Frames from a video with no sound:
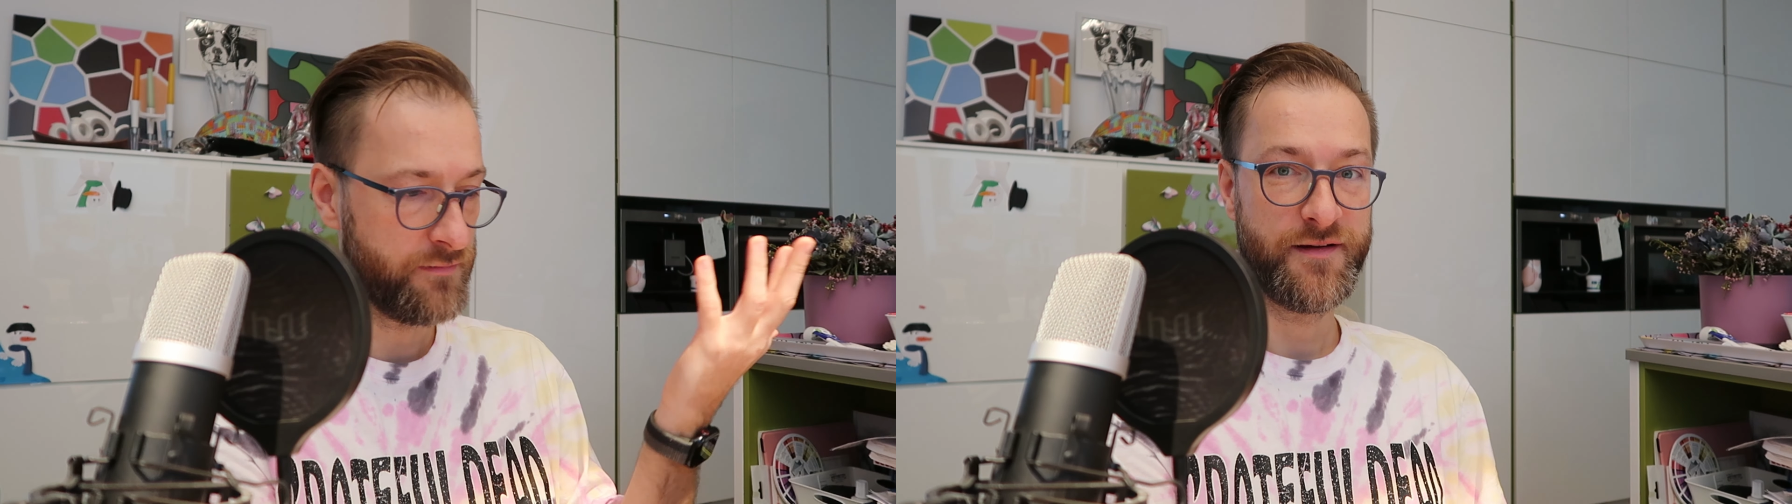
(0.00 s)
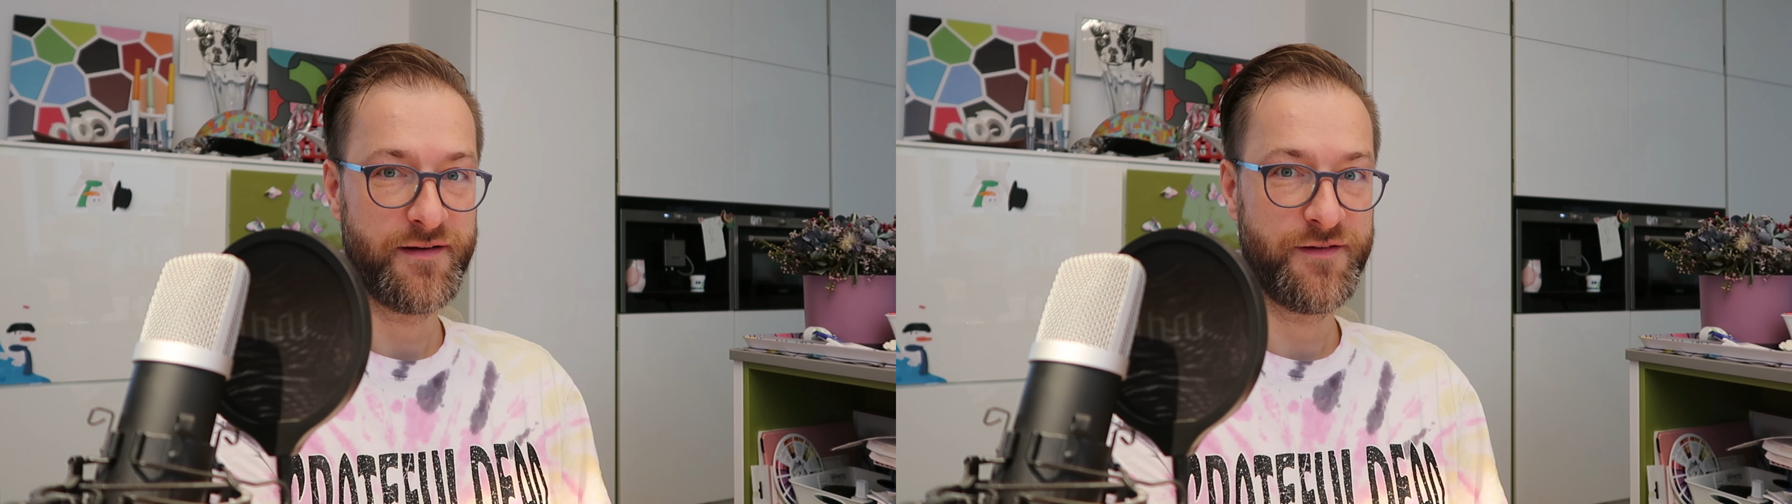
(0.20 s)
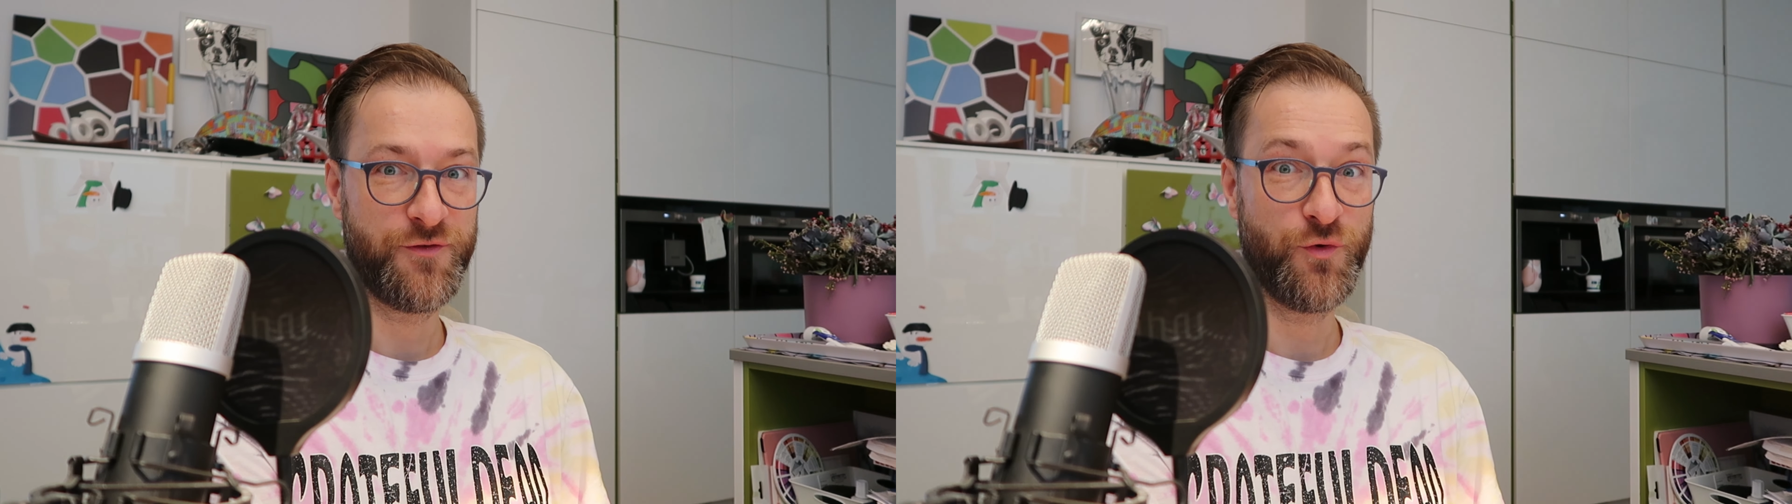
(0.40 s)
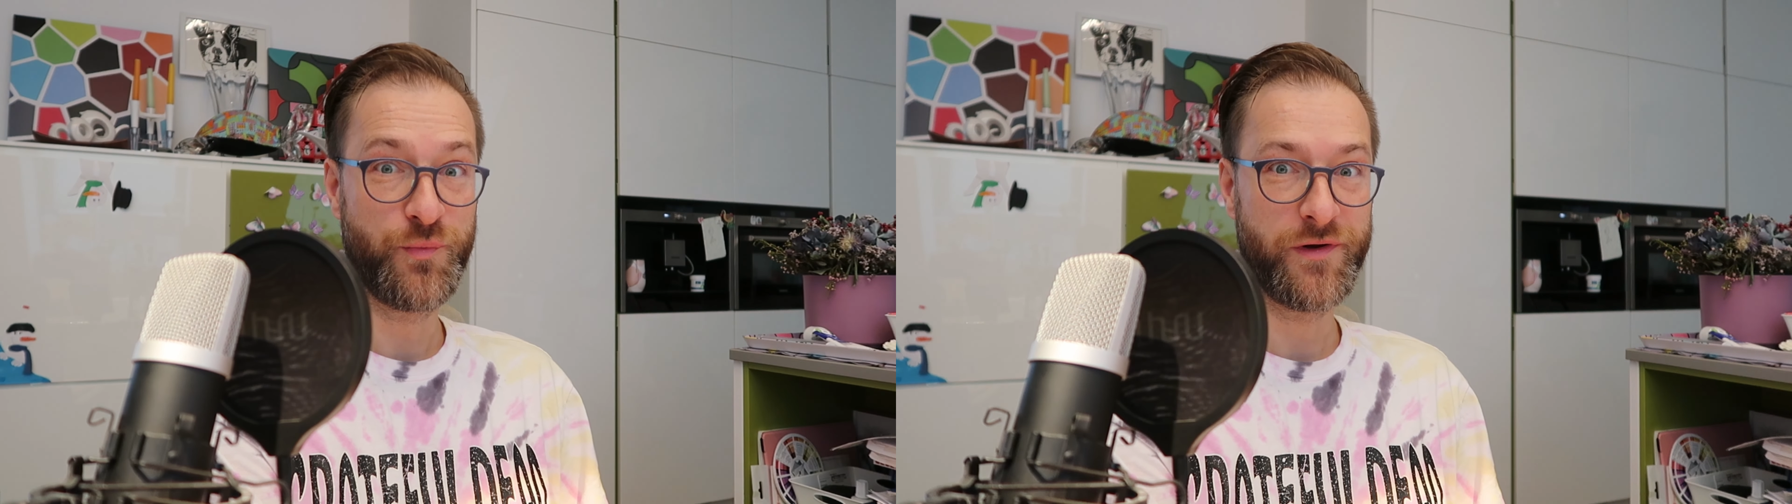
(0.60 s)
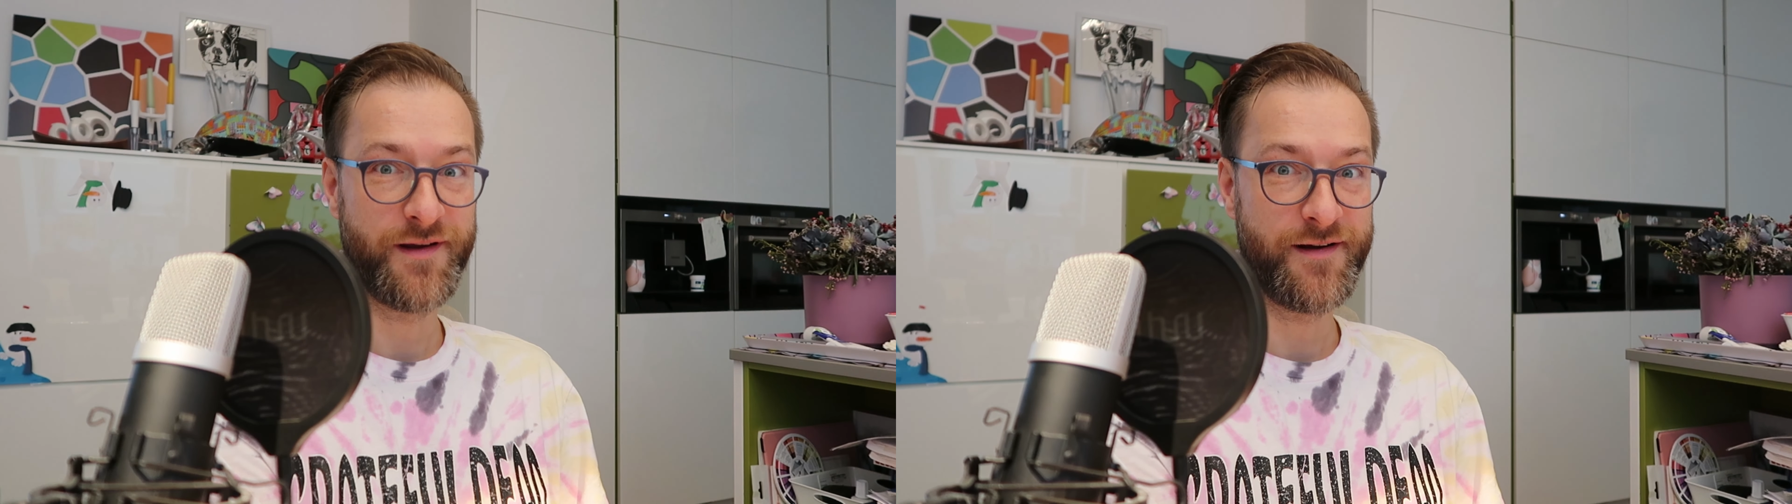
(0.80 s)
Super
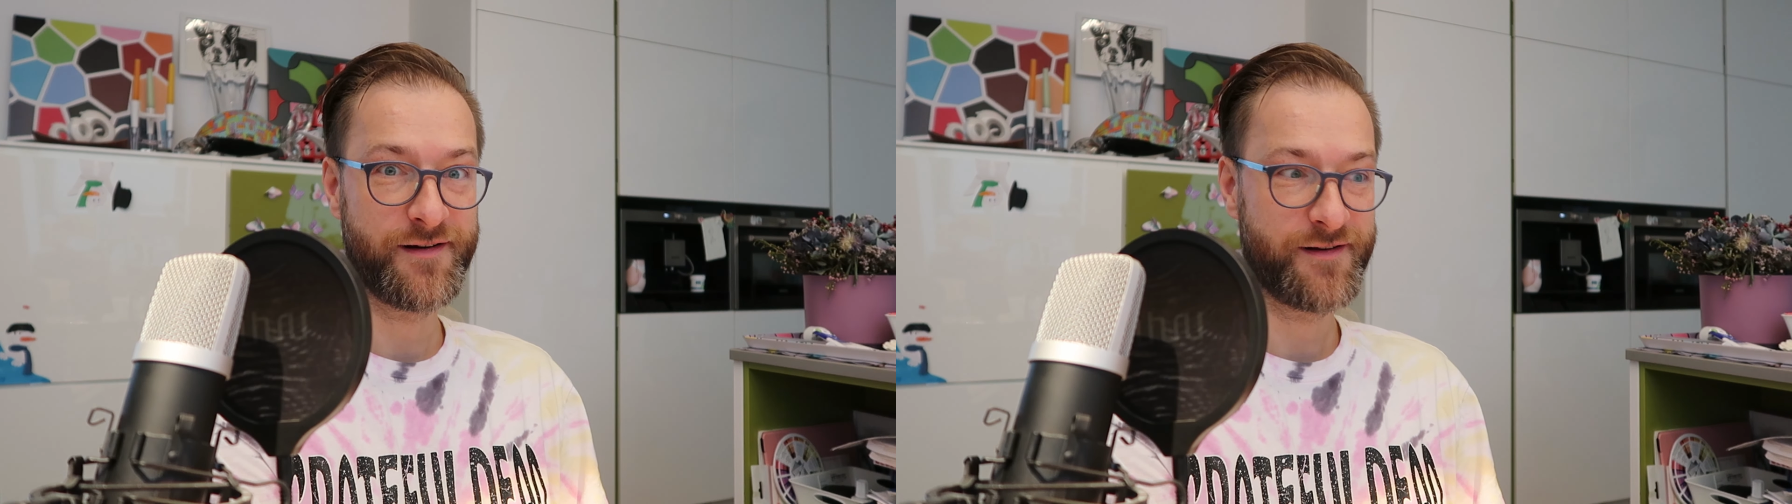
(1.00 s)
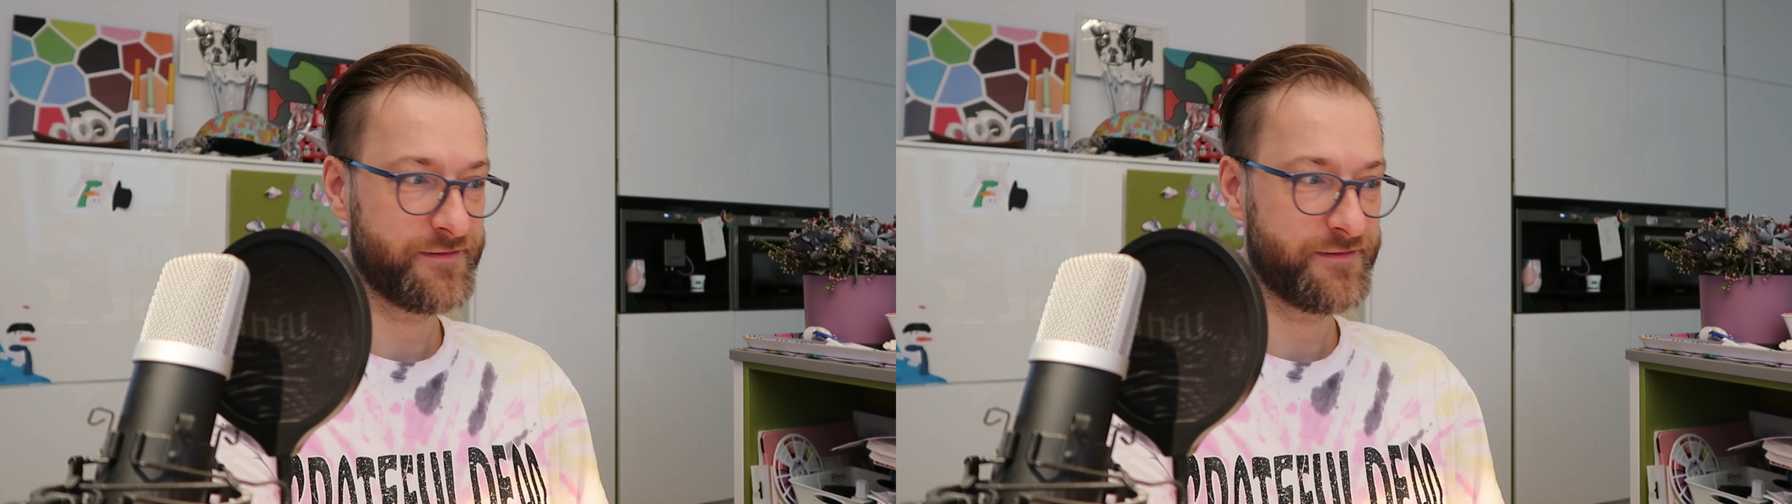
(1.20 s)
dark.